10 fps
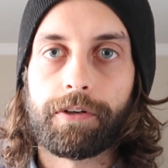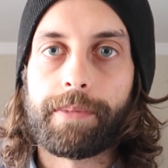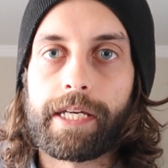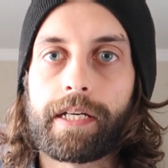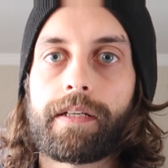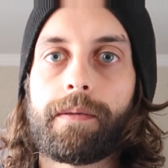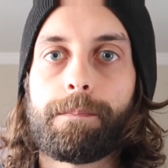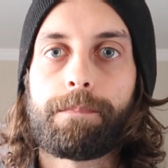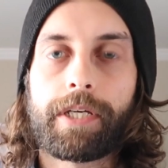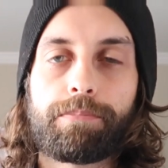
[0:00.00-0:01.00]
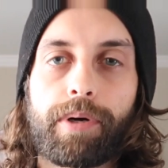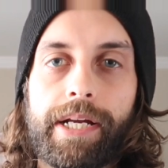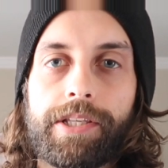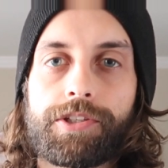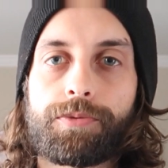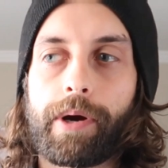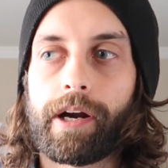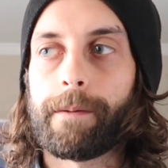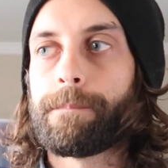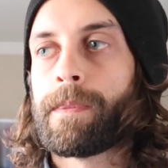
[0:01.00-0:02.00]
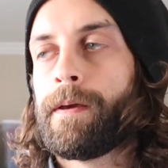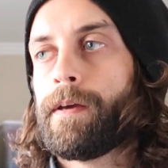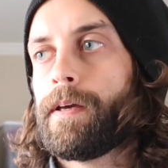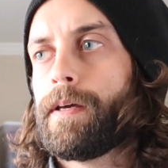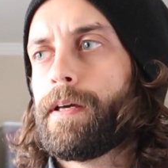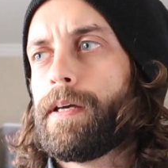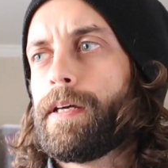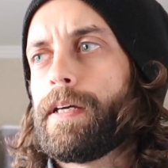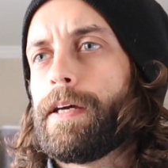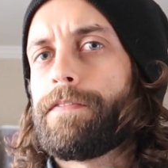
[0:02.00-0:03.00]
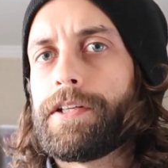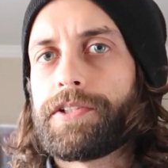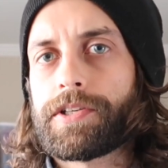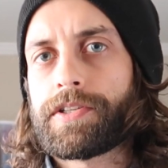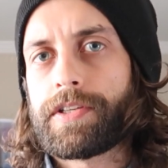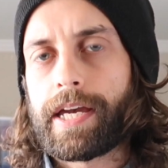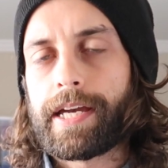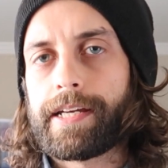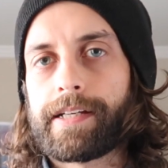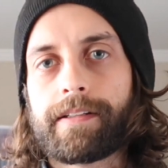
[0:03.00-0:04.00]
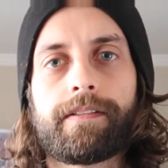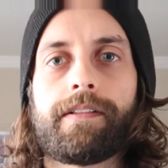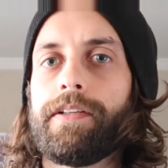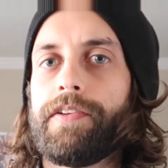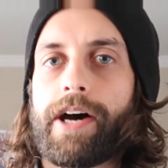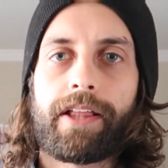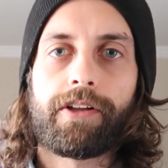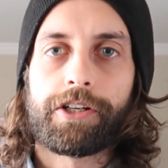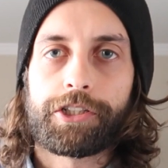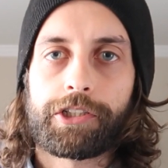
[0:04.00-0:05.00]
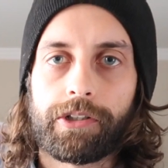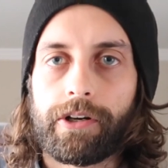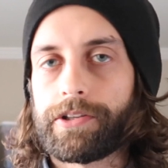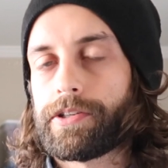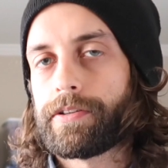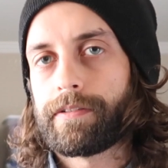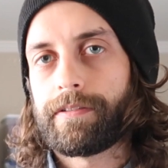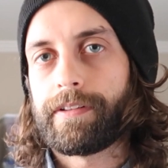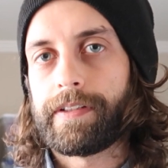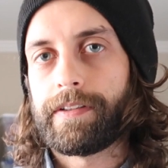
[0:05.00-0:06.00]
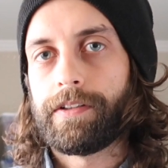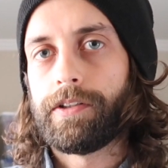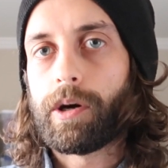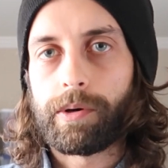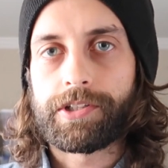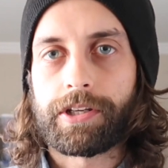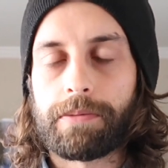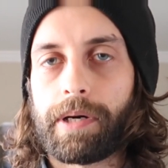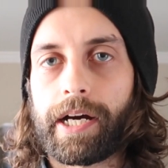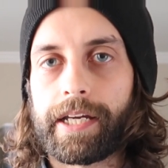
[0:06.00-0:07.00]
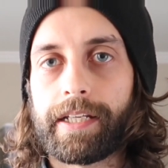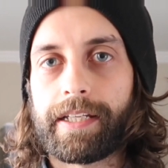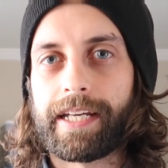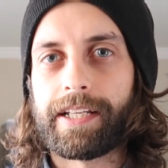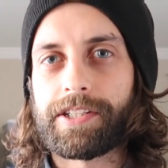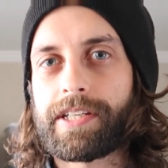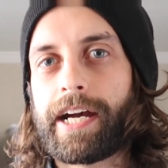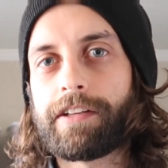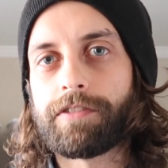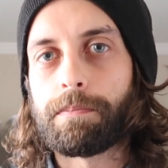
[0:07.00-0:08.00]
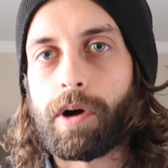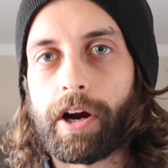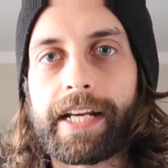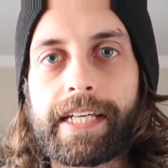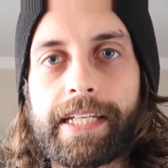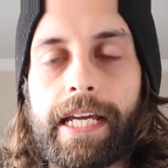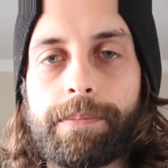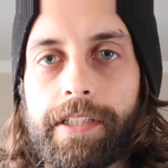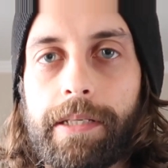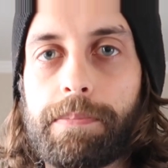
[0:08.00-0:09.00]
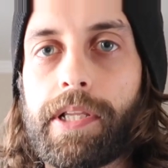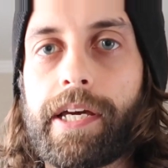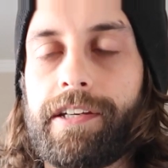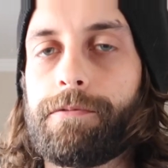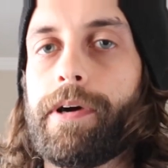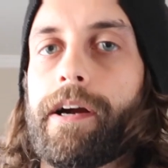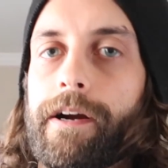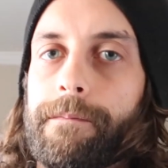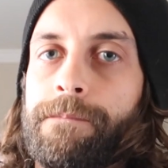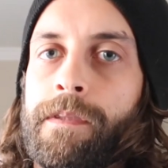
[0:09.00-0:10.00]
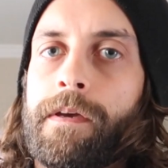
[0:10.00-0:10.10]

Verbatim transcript: for me. Big brands where if they just say nylon shirt, no one's gonna buy it. And it's kind of a marketing game that they play where